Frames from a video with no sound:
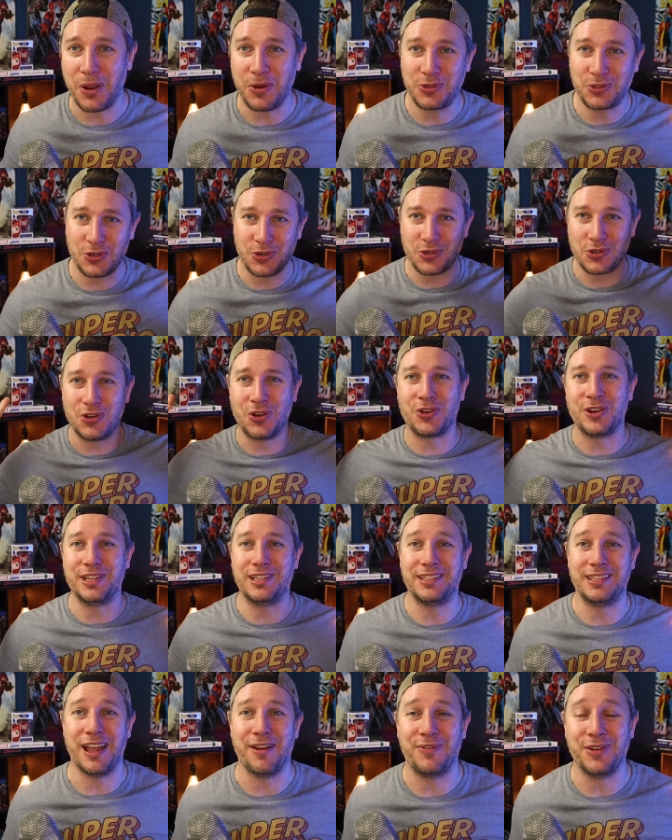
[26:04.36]
posters, nerdy
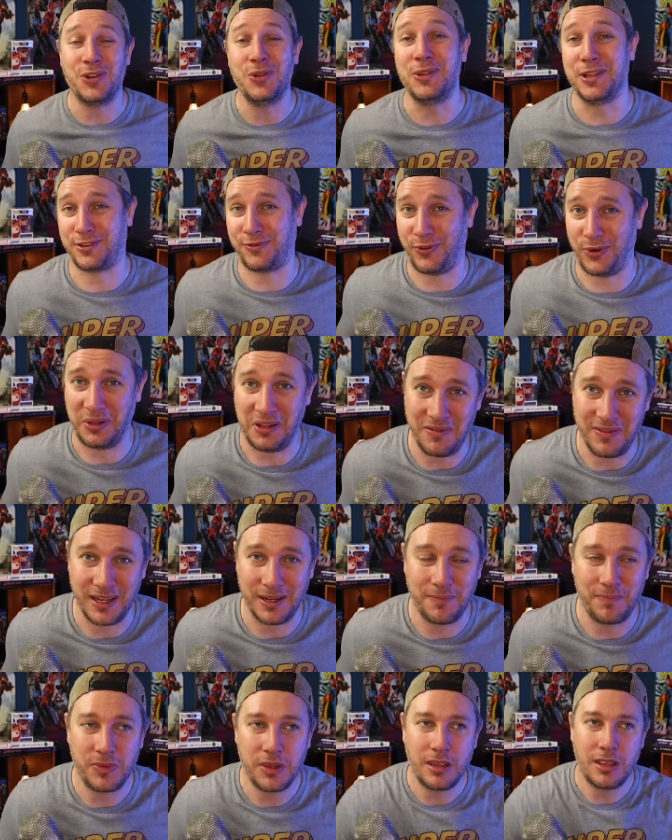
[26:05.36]
stuff, and do this for a
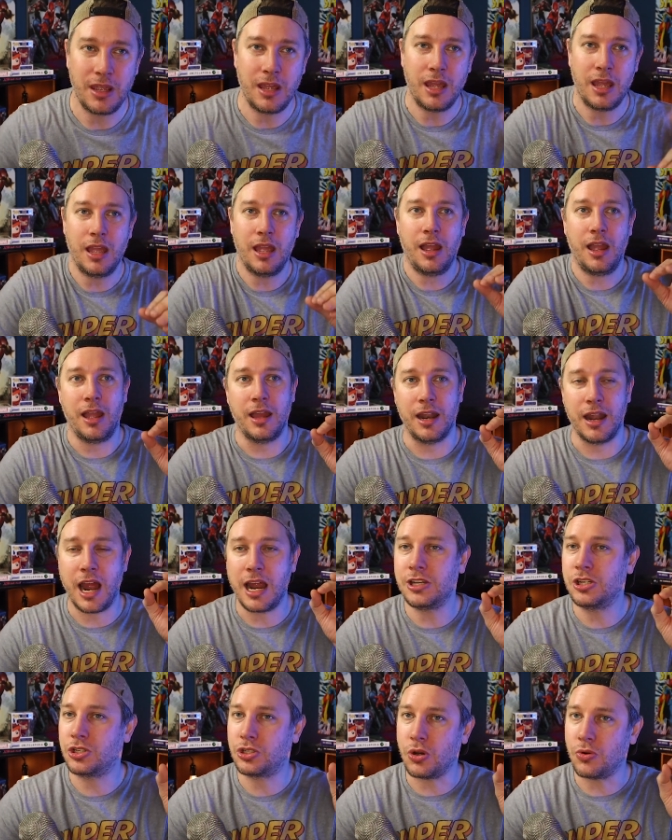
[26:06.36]
living. And
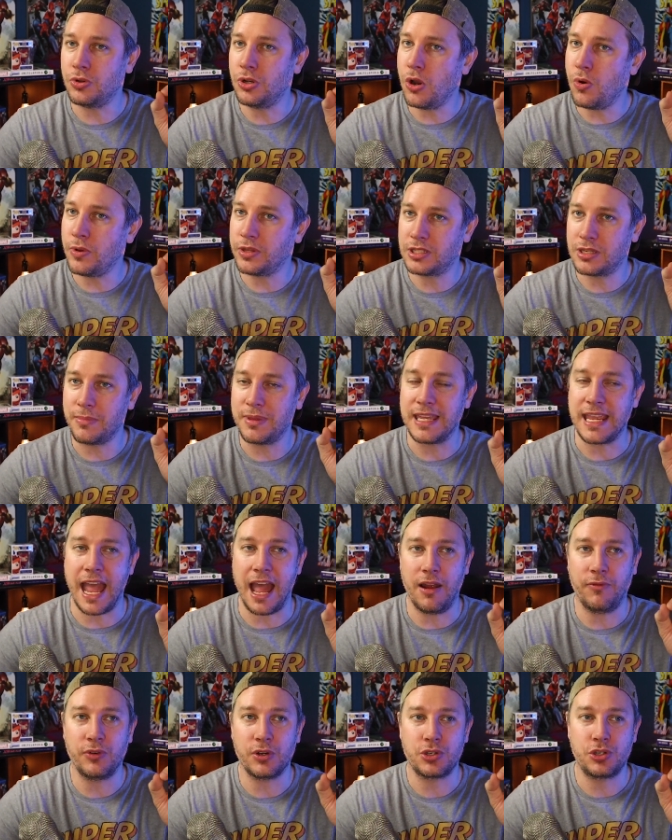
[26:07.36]
I just don't know with some of the
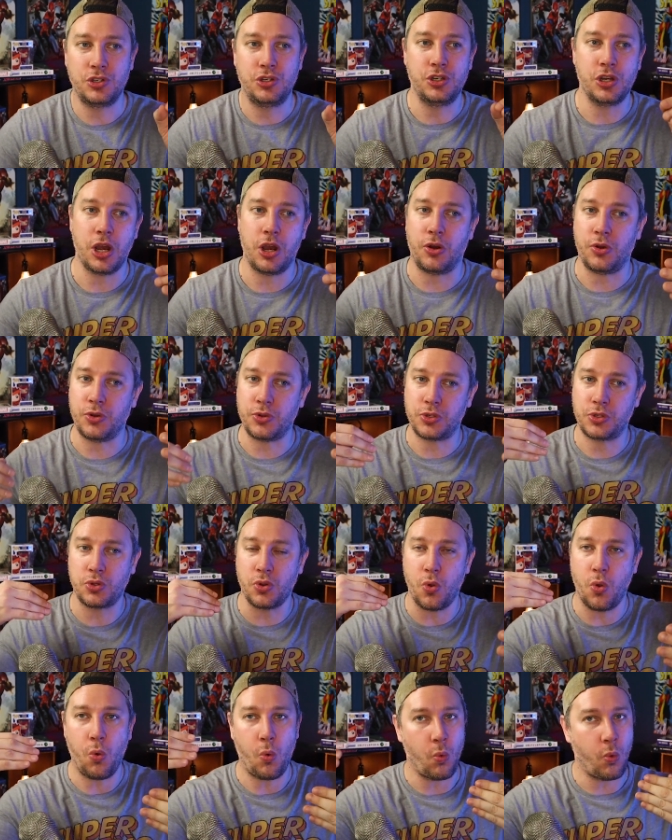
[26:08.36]
average
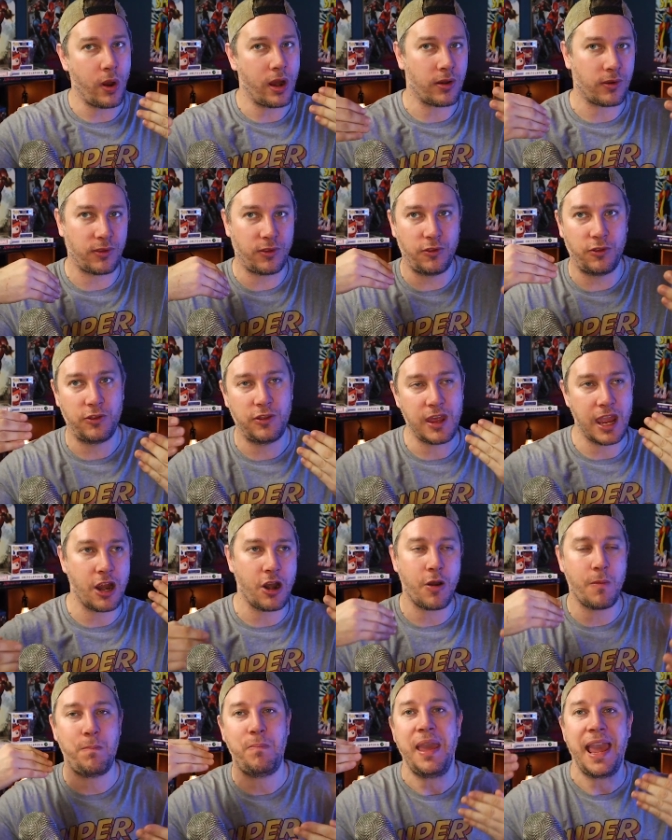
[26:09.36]
Joes where
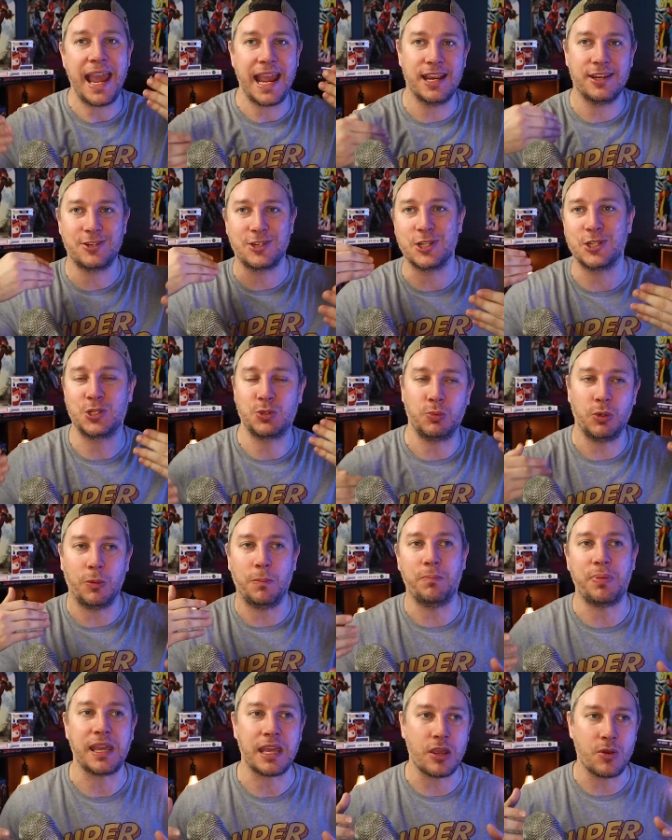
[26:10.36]
their patience
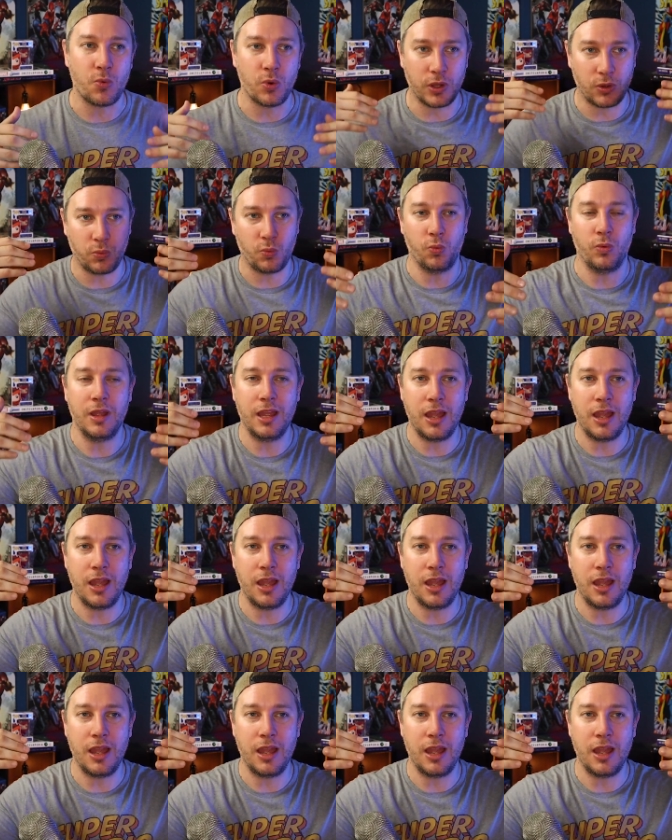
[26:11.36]
will be with